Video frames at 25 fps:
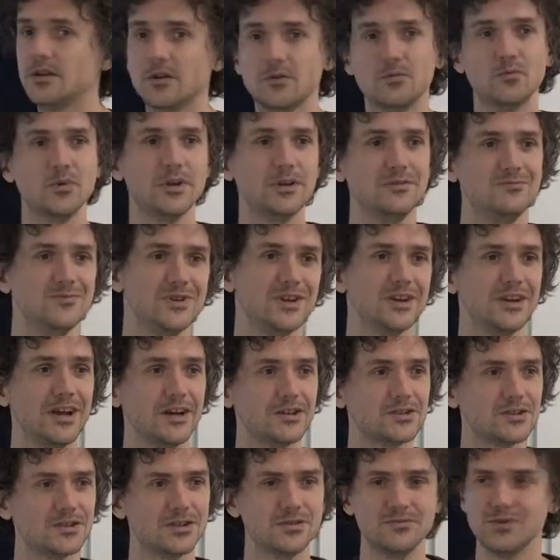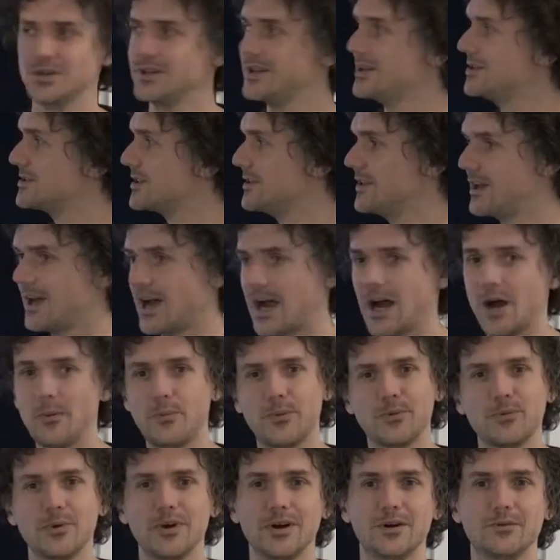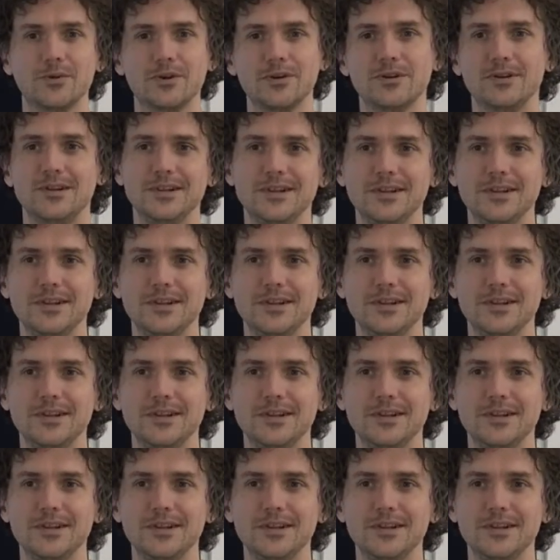we can actually release an app where we're